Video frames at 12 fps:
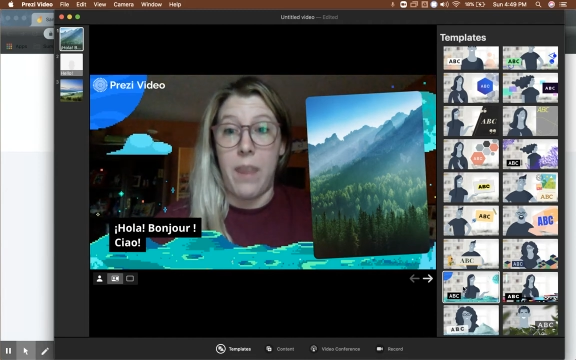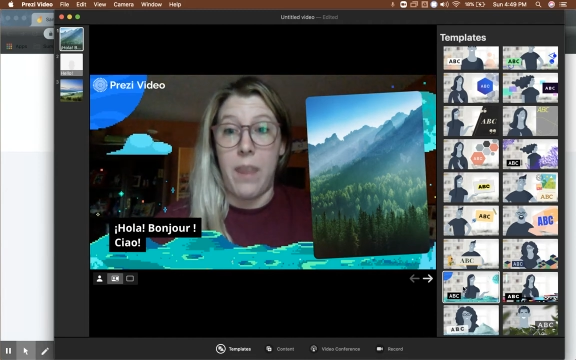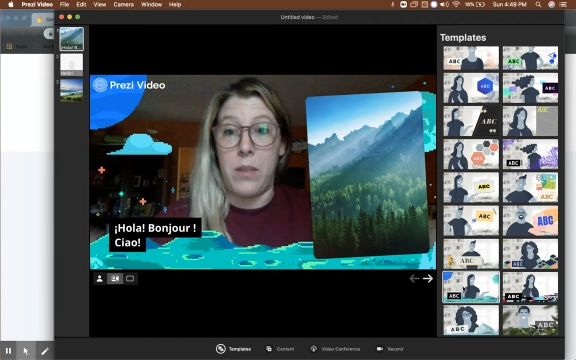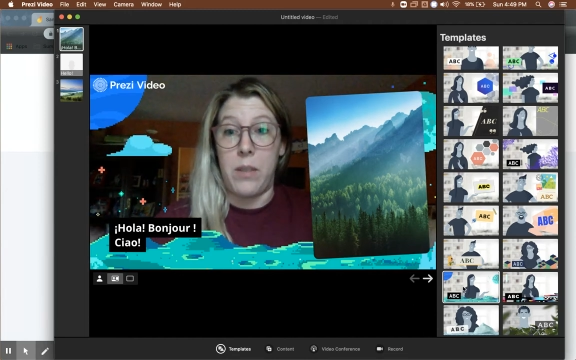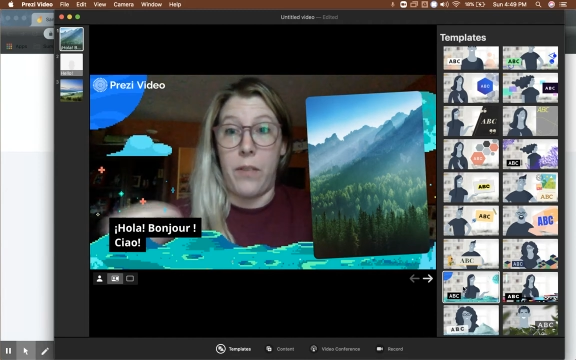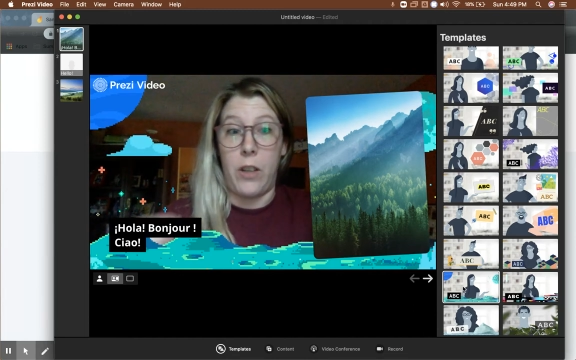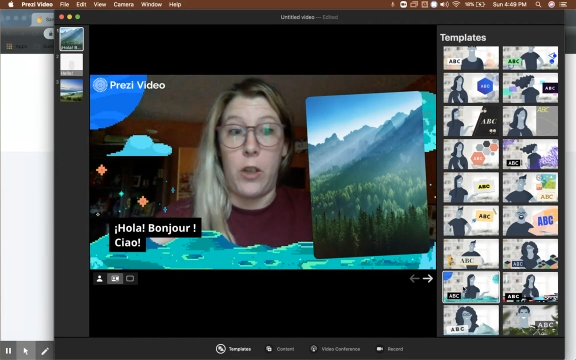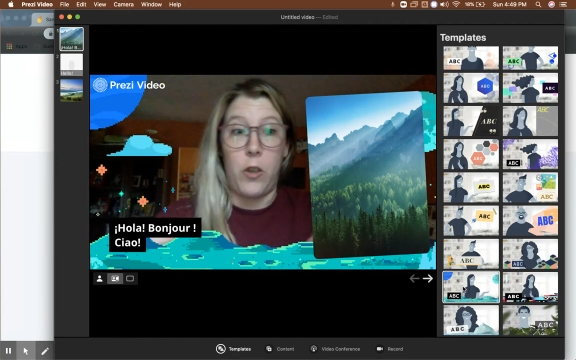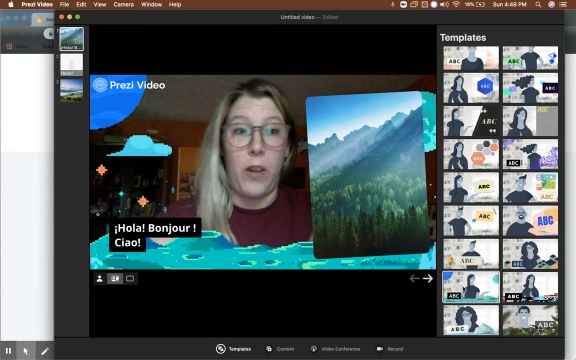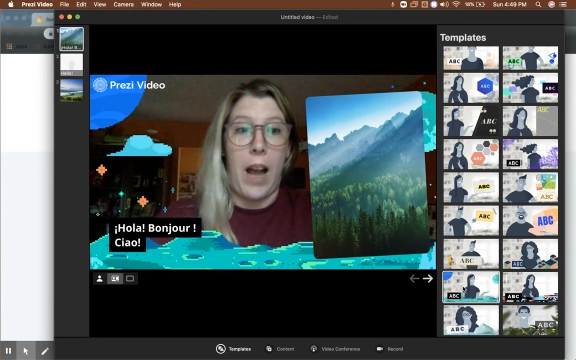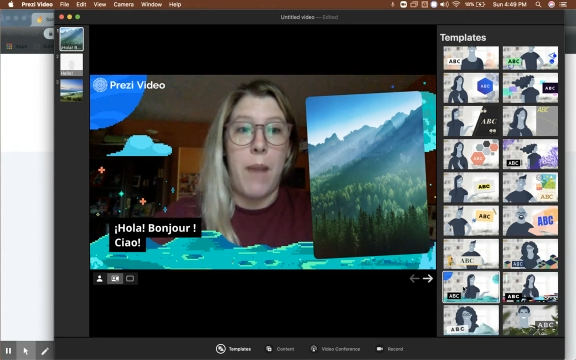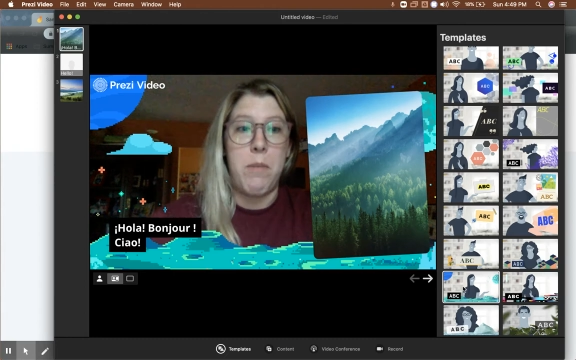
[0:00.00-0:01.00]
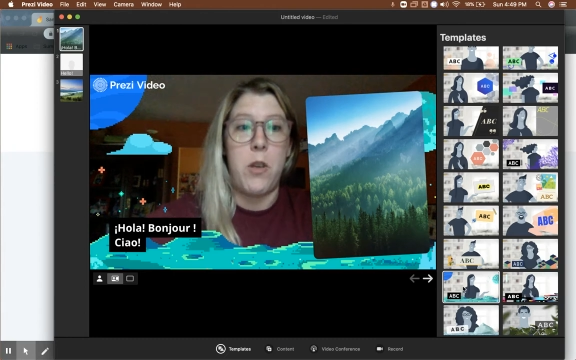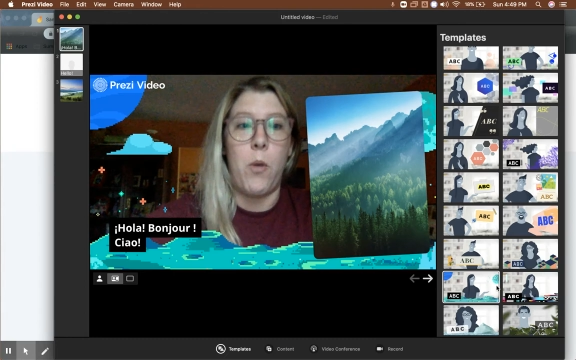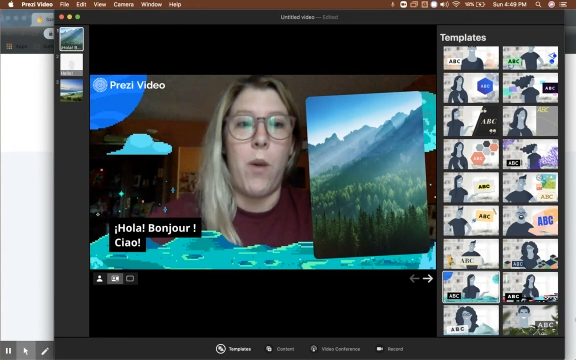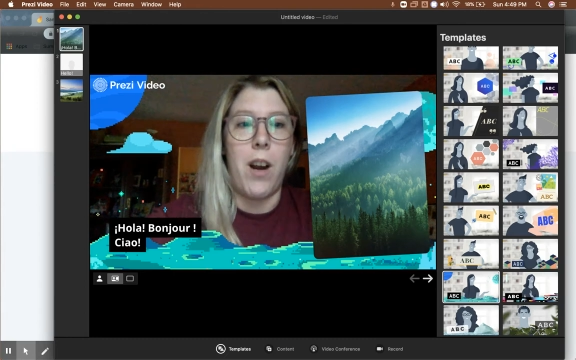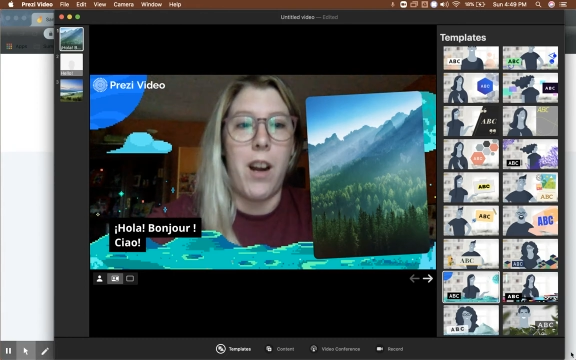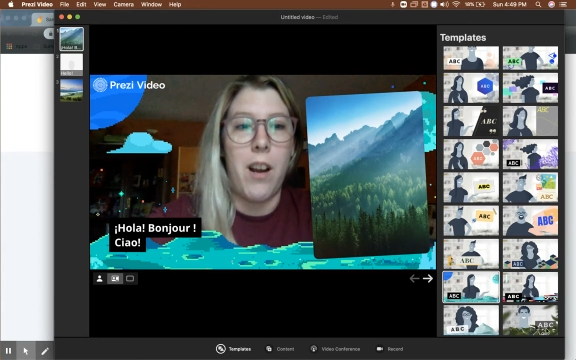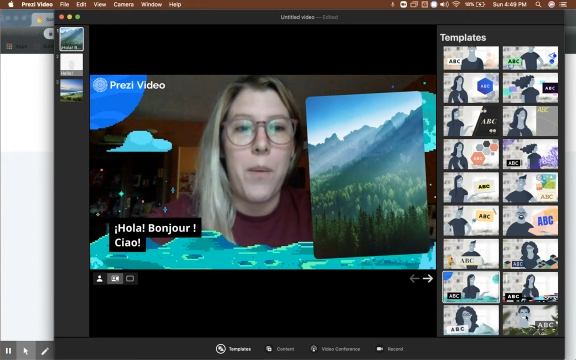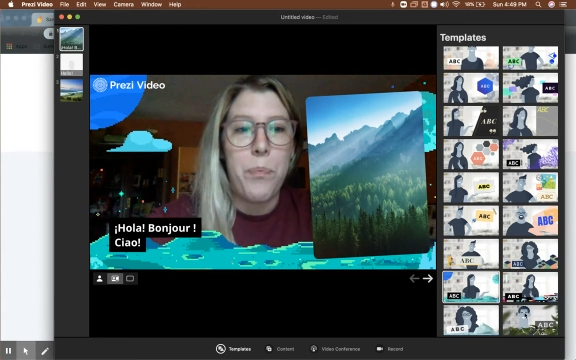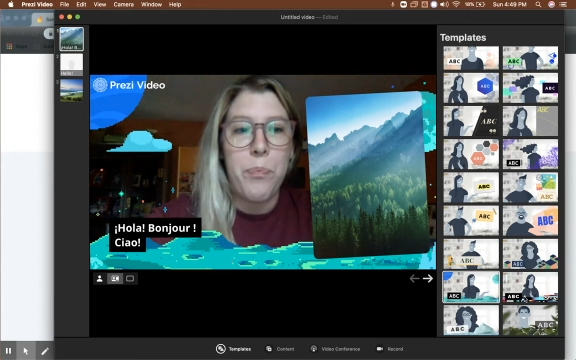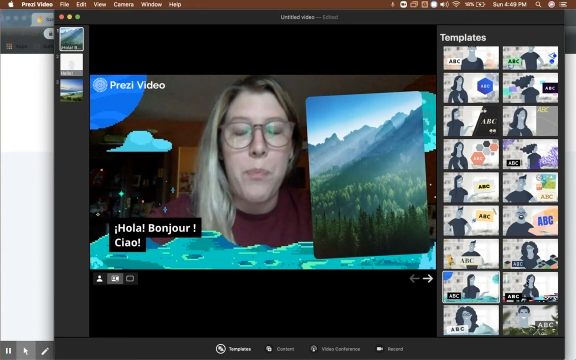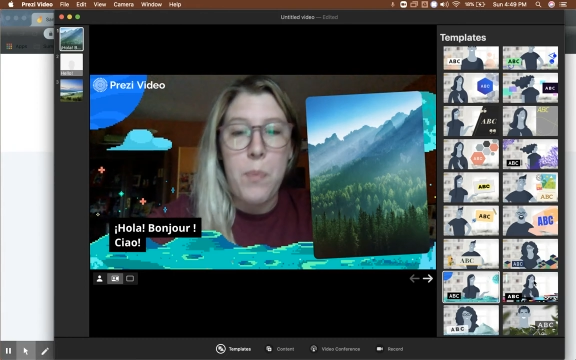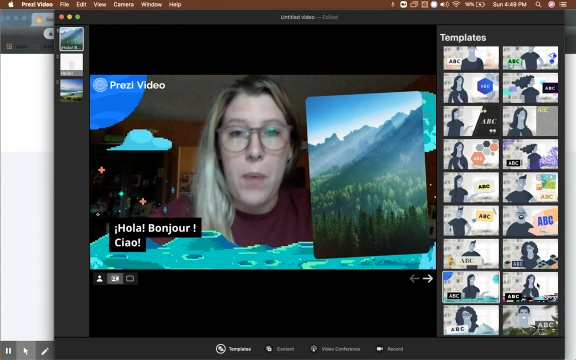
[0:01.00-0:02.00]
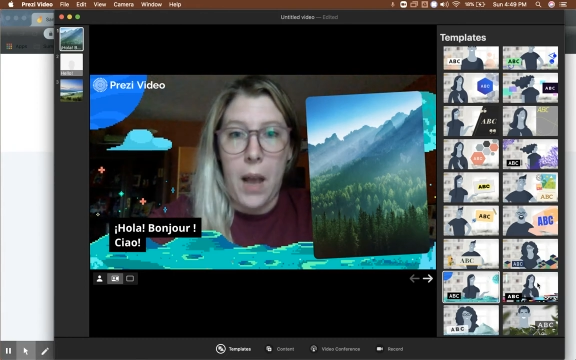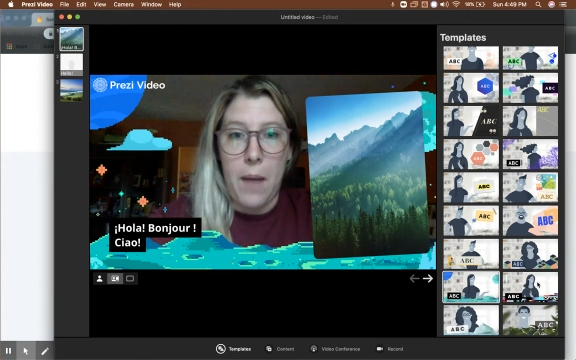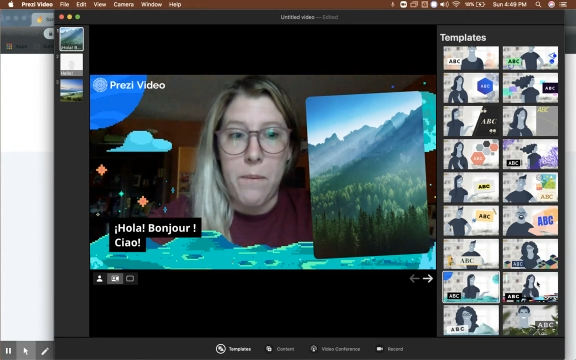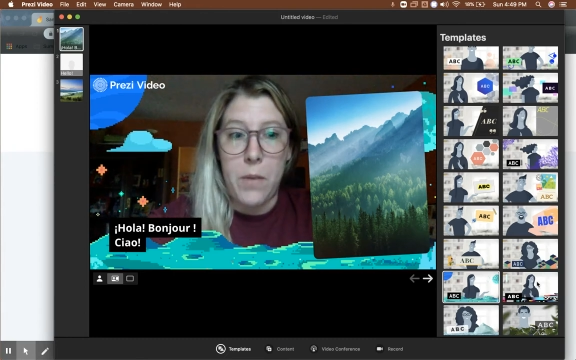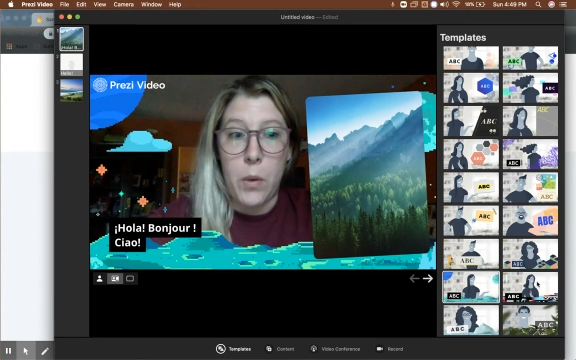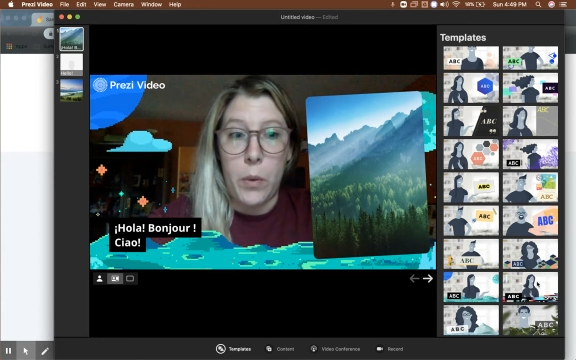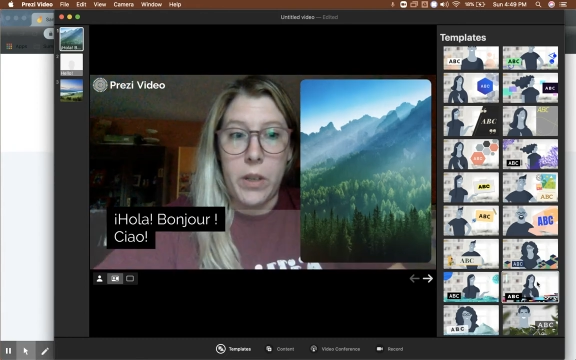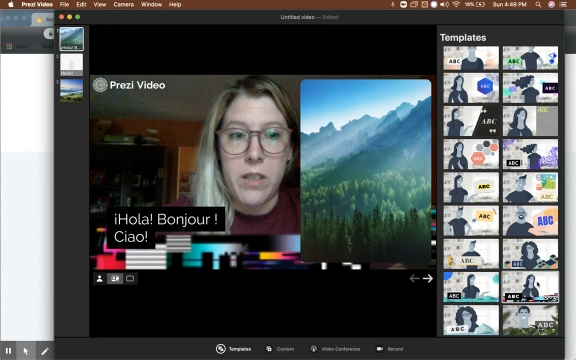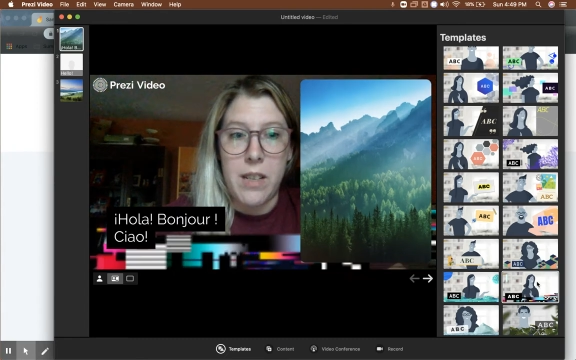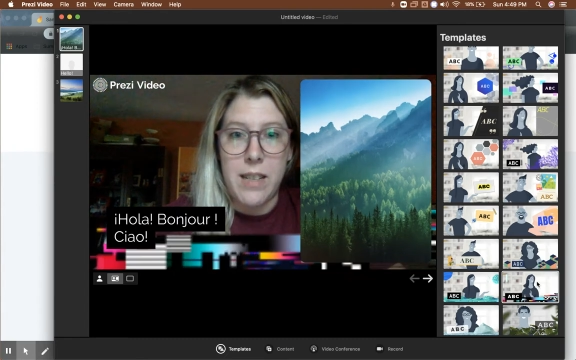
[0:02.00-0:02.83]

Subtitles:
That will definitely grab your viewers'